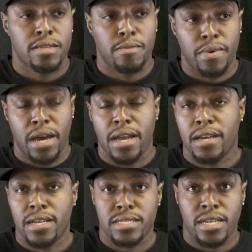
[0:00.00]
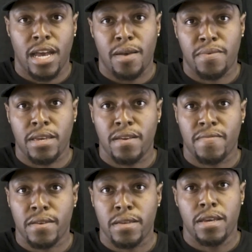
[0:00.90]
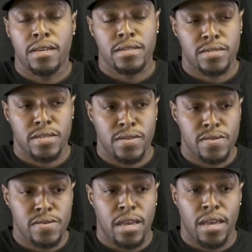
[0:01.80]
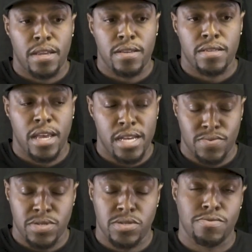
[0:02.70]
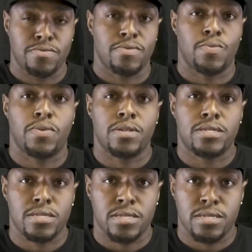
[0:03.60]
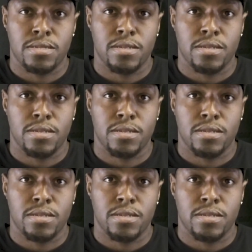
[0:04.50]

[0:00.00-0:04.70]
the buyer has a copy of it, you know, and that's what you will report to the